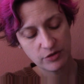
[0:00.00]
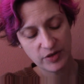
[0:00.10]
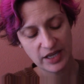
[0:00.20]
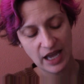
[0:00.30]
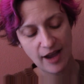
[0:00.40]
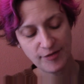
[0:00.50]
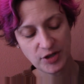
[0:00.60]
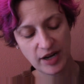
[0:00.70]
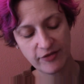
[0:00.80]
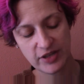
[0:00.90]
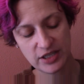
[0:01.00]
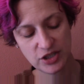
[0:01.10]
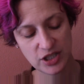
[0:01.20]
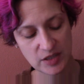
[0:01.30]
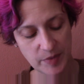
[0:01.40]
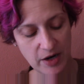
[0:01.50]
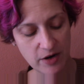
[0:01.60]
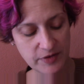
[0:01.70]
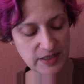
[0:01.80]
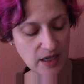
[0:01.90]
think after I finish this pair
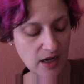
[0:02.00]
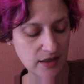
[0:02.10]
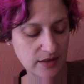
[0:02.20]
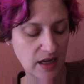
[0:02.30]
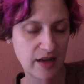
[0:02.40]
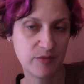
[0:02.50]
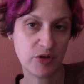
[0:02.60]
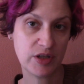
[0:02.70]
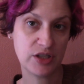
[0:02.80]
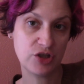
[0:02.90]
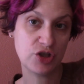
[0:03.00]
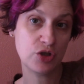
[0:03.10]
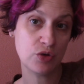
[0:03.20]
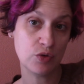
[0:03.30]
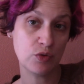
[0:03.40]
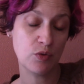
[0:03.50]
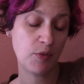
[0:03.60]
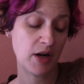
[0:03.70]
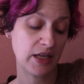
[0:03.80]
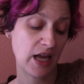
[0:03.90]
of socks, I am going to
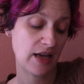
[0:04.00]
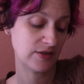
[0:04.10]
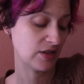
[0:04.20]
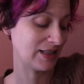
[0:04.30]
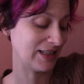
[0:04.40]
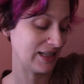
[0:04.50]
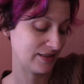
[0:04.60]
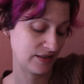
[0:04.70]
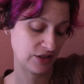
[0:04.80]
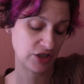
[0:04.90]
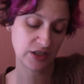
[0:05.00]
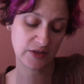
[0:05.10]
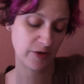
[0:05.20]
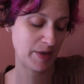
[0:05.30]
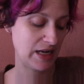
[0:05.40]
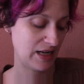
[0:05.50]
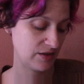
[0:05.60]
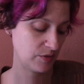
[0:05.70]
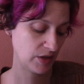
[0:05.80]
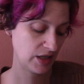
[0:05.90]
probably cast on less stitches for my
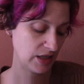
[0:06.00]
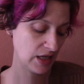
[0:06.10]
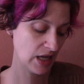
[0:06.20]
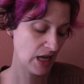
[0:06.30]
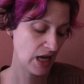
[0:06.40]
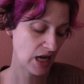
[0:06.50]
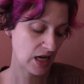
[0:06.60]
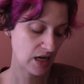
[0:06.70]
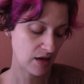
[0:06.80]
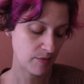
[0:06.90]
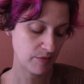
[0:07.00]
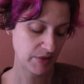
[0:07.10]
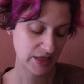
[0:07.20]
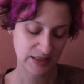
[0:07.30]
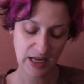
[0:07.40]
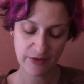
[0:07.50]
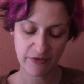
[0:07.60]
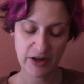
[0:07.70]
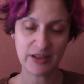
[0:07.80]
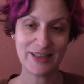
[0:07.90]
next one. Because I have a
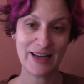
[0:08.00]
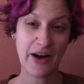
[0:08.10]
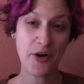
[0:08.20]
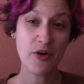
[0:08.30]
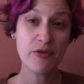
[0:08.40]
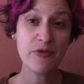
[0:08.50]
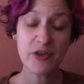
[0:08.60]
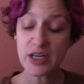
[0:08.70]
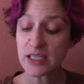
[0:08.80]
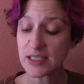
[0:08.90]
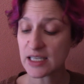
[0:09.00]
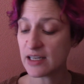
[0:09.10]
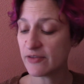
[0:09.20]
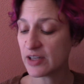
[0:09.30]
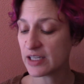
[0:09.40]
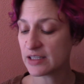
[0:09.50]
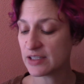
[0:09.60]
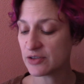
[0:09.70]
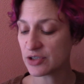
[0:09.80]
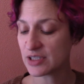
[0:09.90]
fairly narrow foot, and I feel like
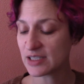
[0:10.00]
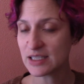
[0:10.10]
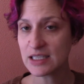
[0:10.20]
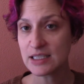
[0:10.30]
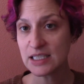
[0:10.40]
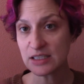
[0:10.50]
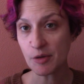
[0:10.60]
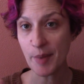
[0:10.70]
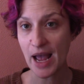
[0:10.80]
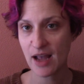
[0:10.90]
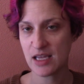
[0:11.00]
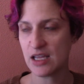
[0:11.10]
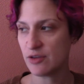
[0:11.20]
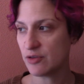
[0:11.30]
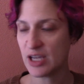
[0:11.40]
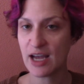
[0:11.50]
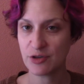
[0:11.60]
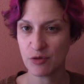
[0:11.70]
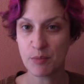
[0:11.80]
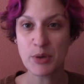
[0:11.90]
these are just a little baggy. They're the
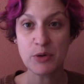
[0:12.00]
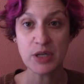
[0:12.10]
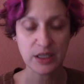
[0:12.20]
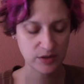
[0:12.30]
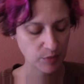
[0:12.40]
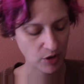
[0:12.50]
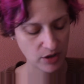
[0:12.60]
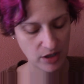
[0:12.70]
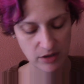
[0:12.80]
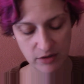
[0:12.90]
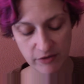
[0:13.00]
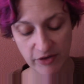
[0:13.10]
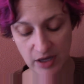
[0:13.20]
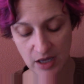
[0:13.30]
actual boniest part of